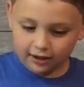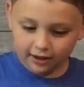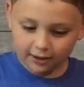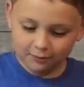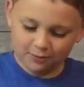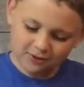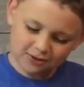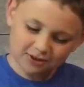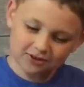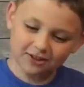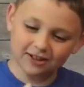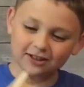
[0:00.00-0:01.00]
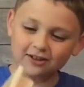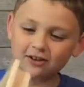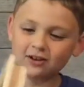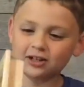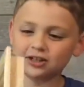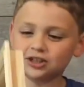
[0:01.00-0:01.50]
I'm pretty sure this is
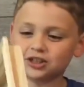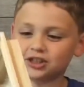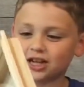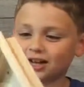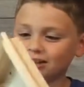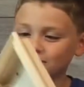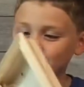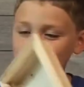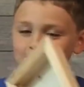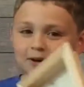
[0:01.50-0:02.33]
called a shallow